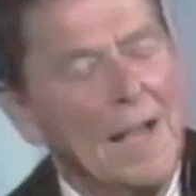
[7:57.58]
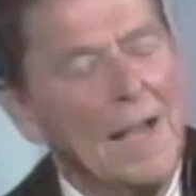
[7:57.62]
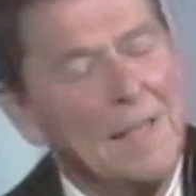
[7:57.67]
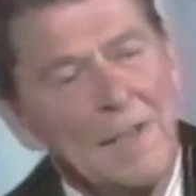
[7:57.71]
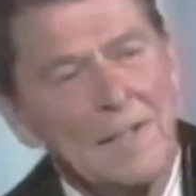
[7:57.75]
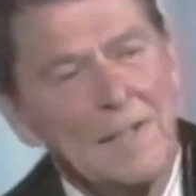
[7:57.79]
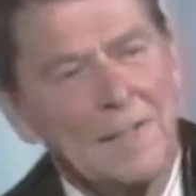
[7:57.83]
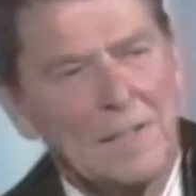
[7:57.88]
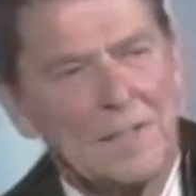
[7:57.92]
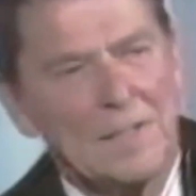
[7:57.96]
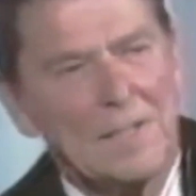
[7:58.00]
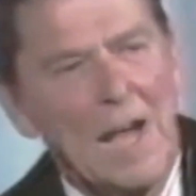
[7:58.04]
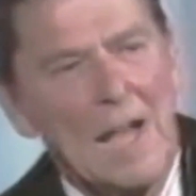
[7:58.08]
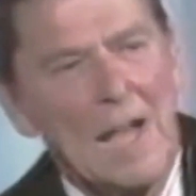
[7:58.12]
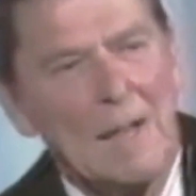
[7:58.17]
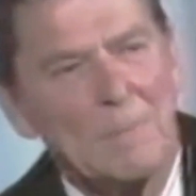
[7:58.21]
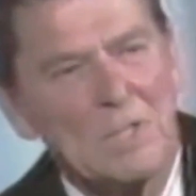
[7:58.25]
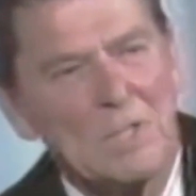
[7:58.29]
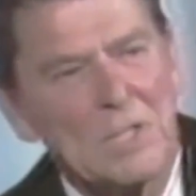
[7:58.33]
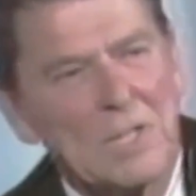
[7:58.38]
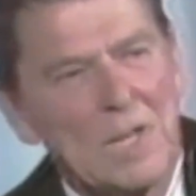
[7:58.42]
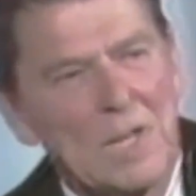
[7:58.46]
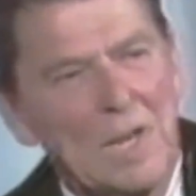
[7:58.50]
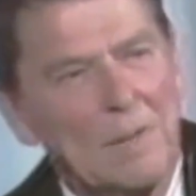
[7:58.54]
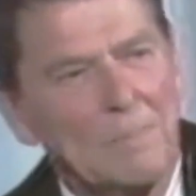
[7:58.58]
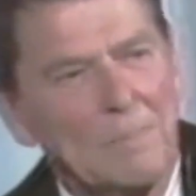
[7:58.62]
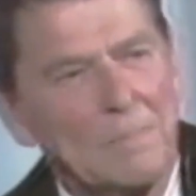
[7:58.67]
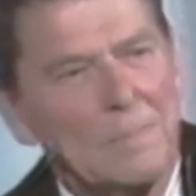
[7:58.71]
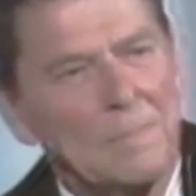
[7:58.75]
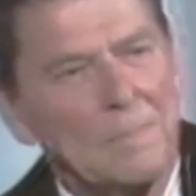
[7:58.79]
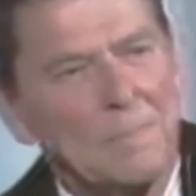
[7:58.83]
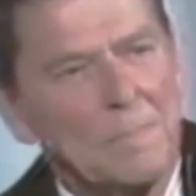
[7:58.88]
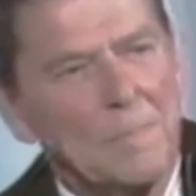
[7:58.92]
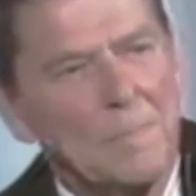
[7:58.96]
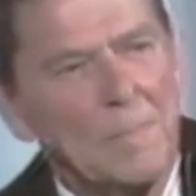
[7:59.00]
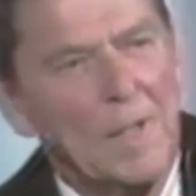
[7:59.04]
I think the time has
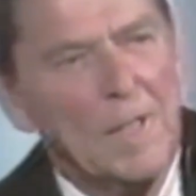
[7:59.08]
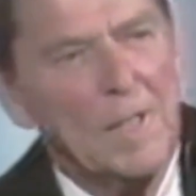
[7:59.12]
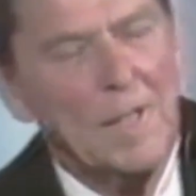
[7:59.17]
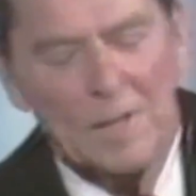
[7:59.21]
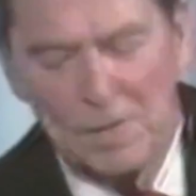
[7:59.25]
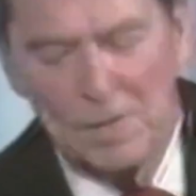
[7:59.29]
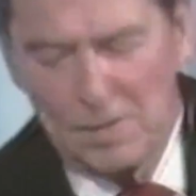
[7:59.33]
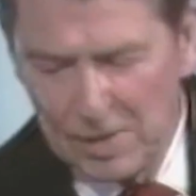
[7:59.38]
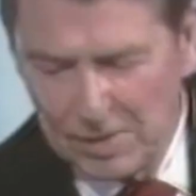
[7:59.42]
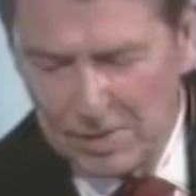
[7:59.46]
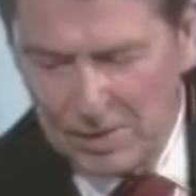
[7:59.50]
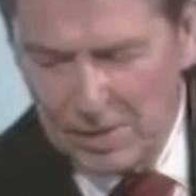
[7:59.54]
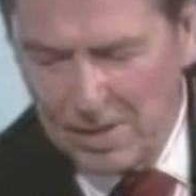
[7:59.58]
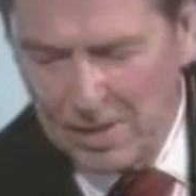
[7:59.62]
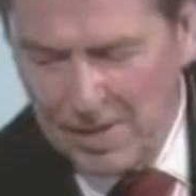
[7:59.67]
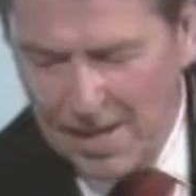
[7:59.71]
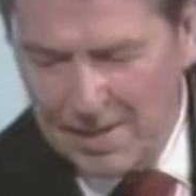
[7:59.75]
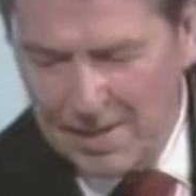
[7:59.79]
come that the